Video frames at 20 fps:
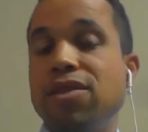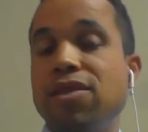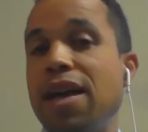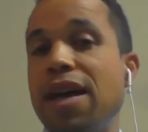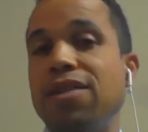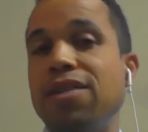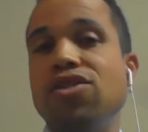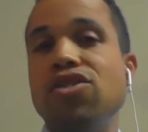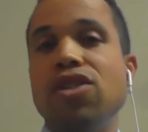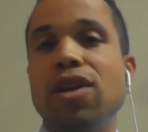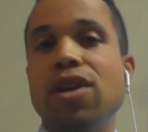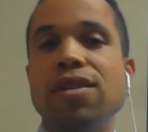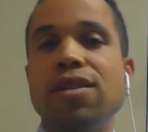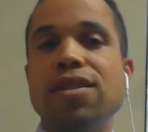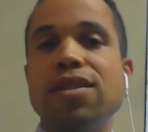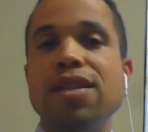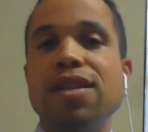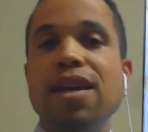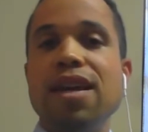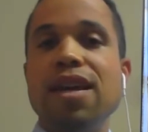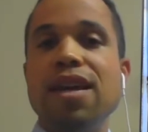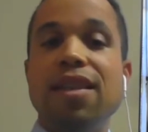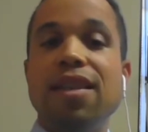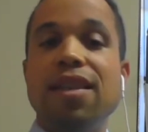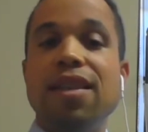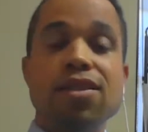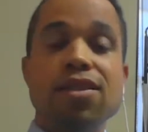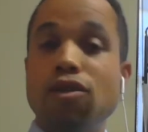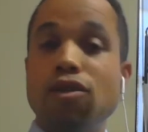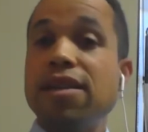And so that's just,
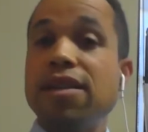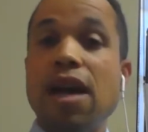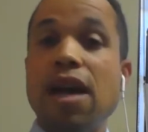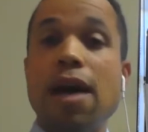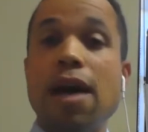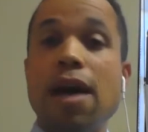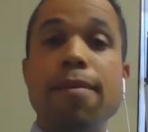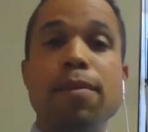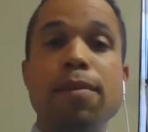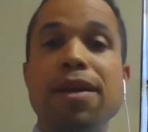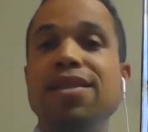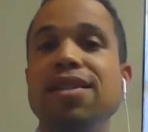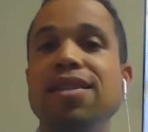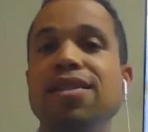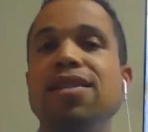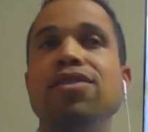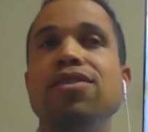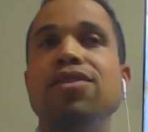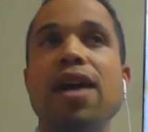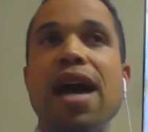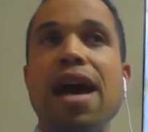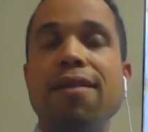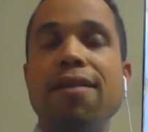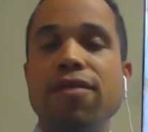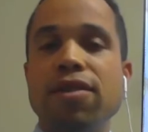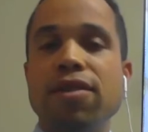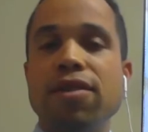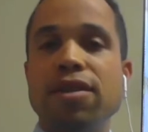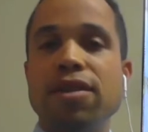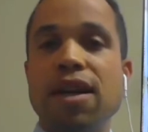this is a great topic because these things
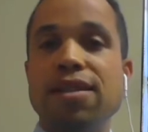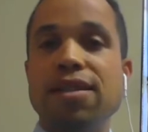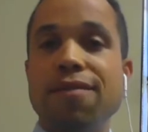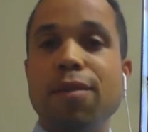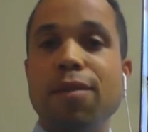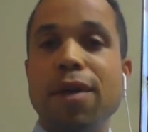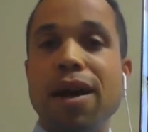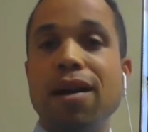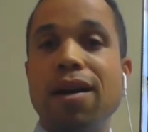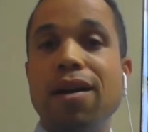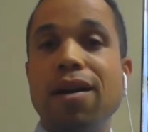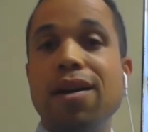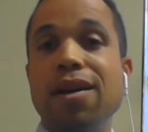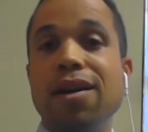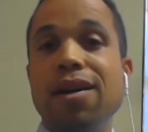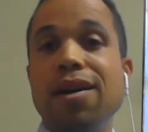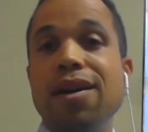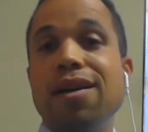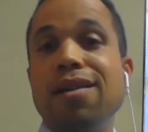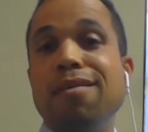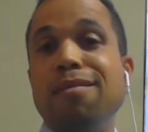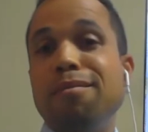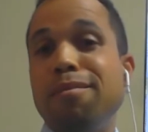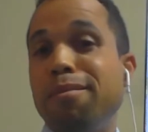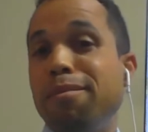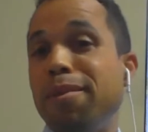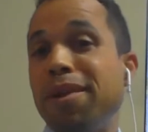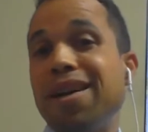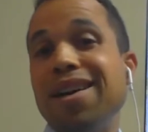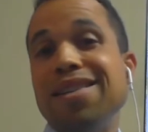are advertised everywhere
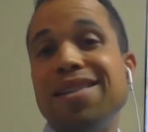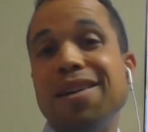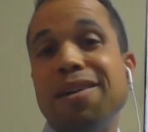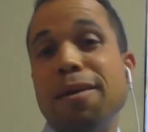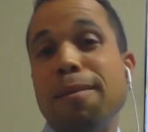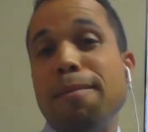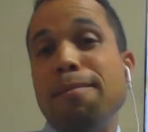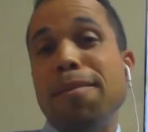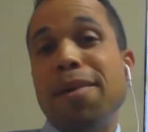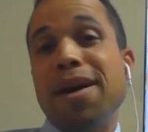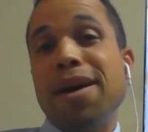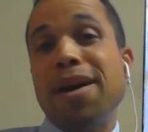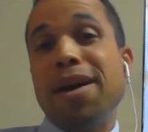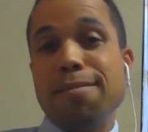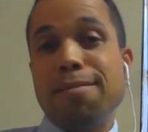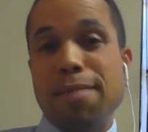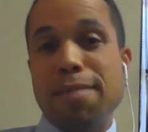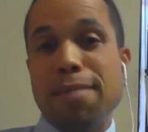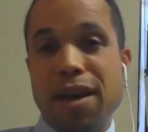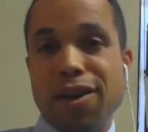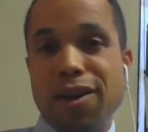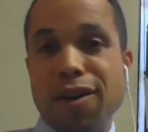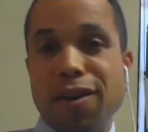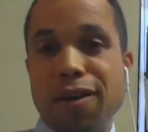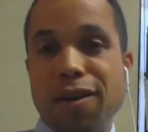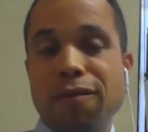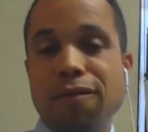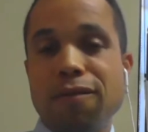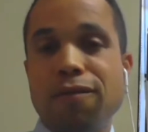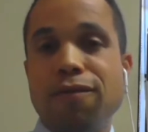because they're a
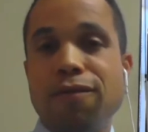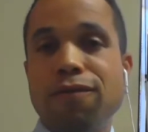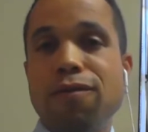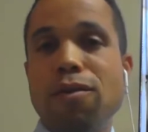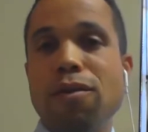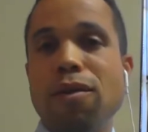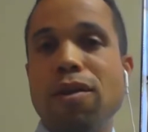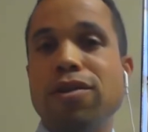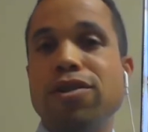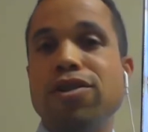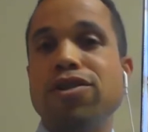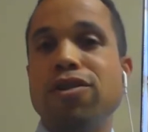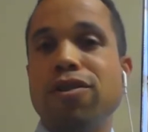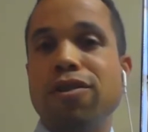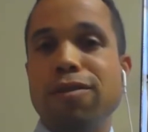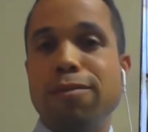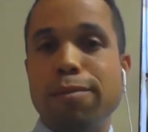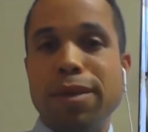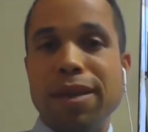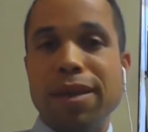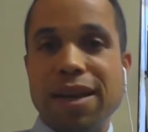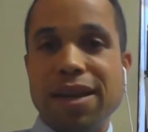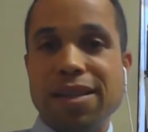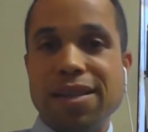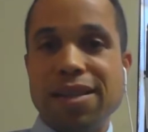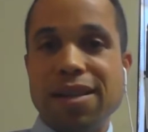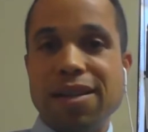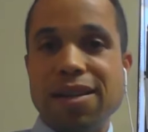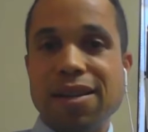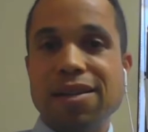moneymaker for
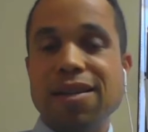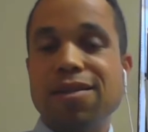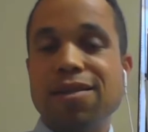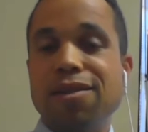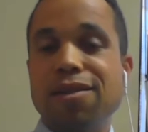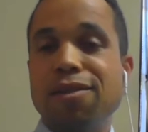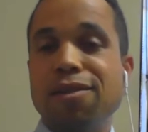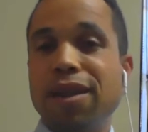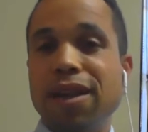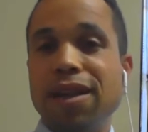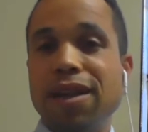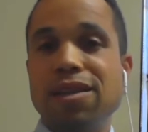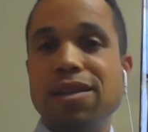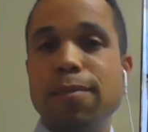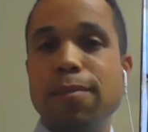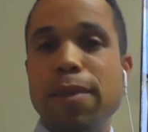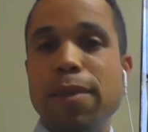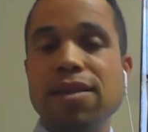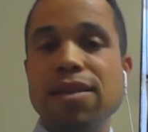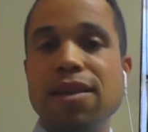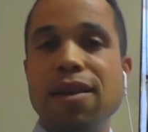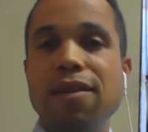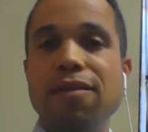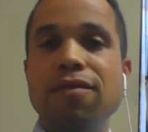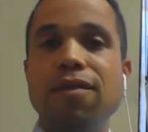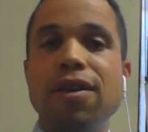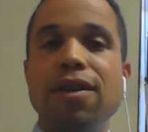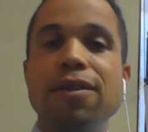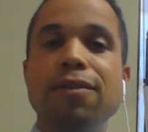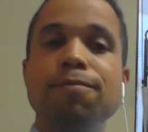certain places because they're really
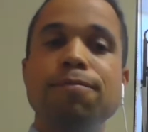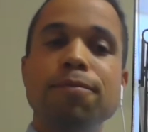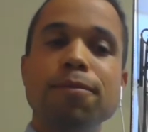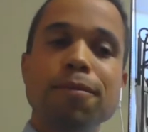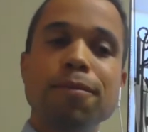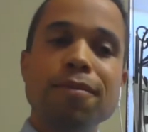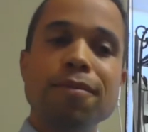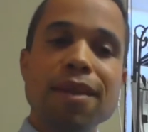expensive.